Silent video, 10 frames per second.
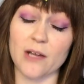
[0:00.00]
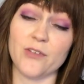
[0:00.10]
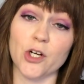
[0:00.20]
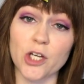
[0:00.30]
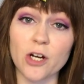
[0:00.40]

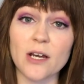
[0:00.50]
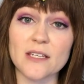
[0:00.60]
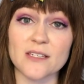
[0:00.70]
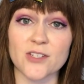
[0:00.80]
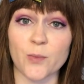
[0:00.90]
If you're
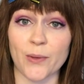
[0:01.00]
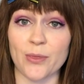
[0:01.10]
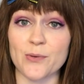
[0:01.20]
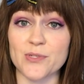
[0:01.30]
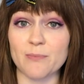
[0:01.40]
curious as to
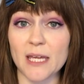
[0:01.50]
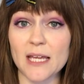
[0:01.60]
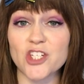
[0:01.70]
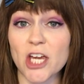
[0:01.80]
what those mean,